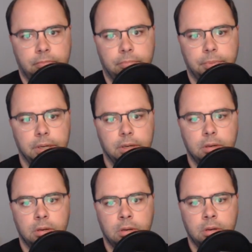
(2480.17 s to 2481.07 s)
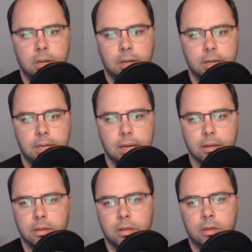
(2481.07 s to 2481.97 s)
But yeah,
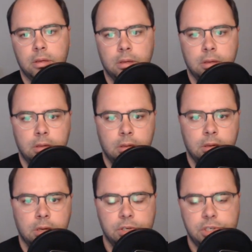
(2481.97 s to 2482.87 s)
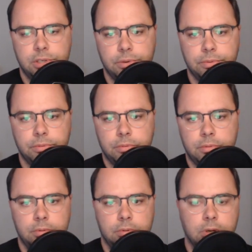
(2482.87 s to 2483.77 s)
I don't
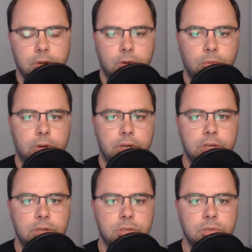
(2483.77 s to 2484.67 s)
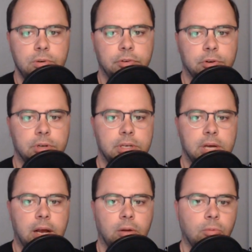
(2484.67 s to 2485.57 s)
know what you do if you're
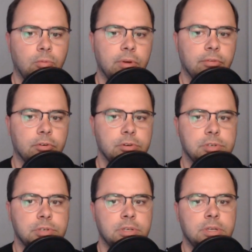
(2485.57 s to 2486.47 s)
Doc Rivers.